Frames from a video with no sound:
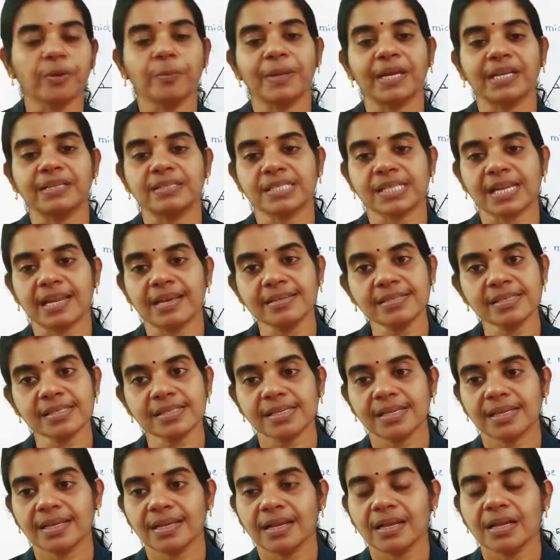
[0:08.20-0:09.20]
maths
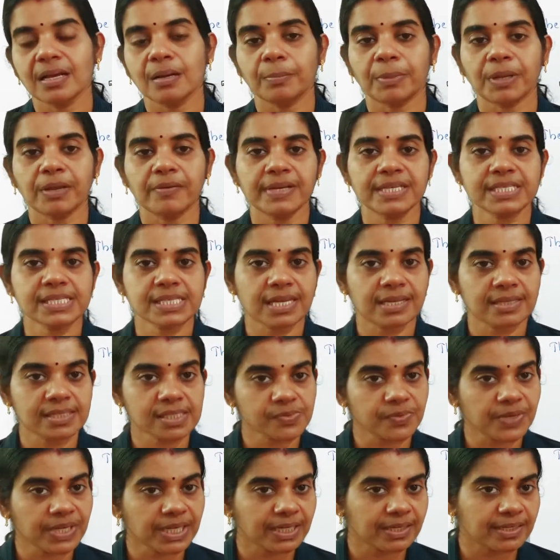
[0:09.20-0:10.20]
class. Previous
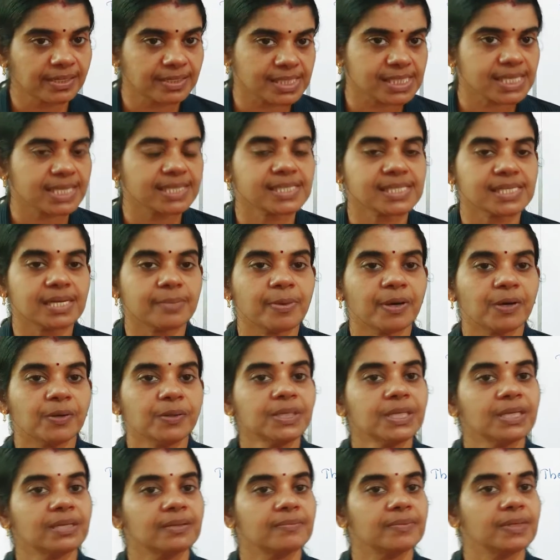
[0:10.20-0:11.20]
class we discussed
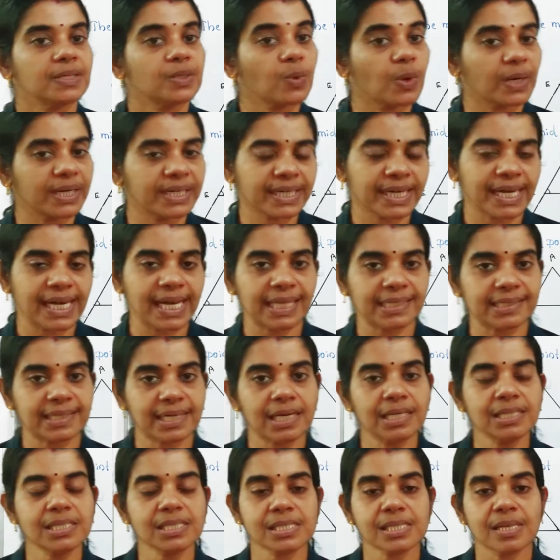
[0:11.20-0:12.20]
about
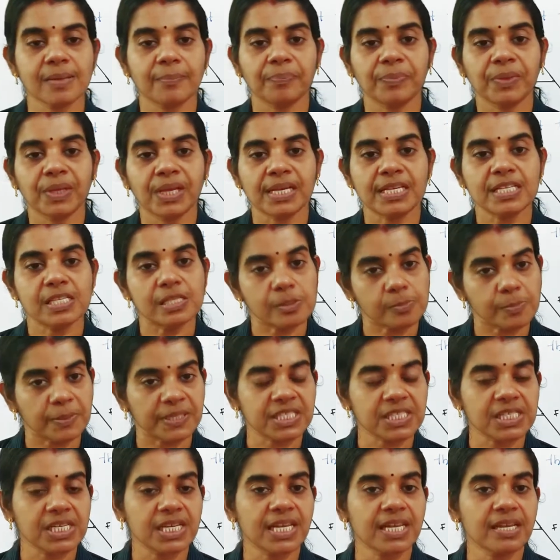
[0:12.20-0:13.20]
quadrilaterals.
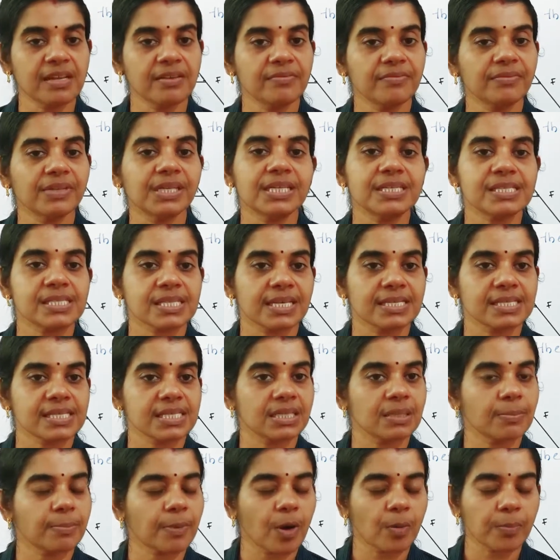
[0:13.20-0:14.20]
Especially we
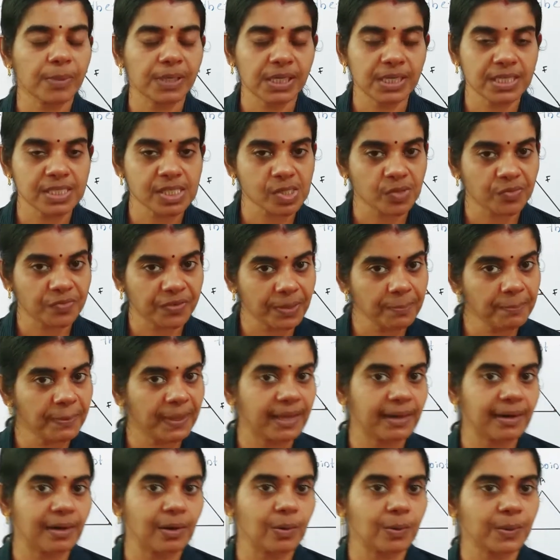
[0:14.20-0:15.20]
discussed the properties of a
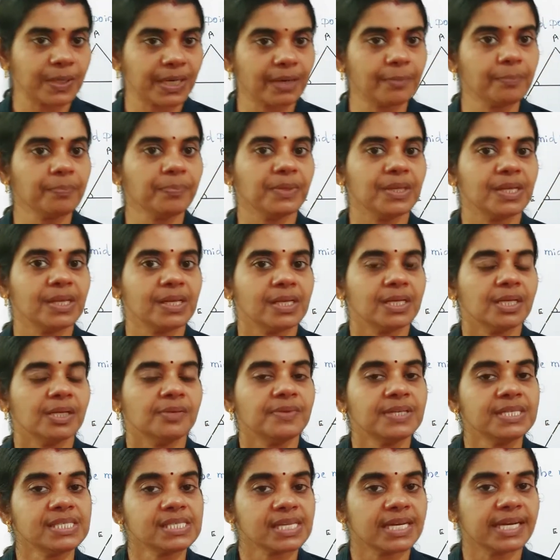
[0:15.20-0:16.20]
parallelogram.
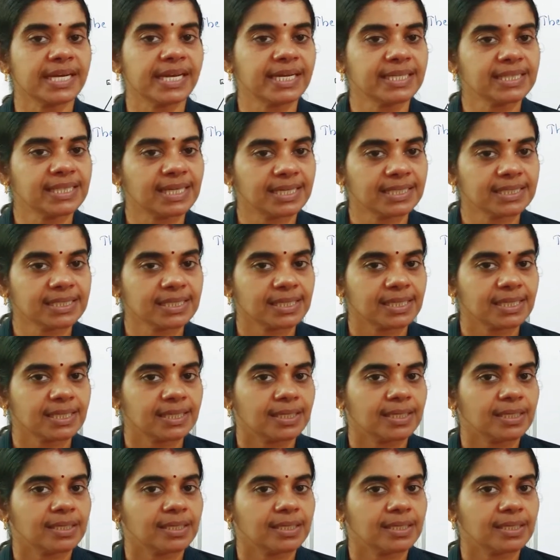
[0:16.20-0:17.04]
We studied that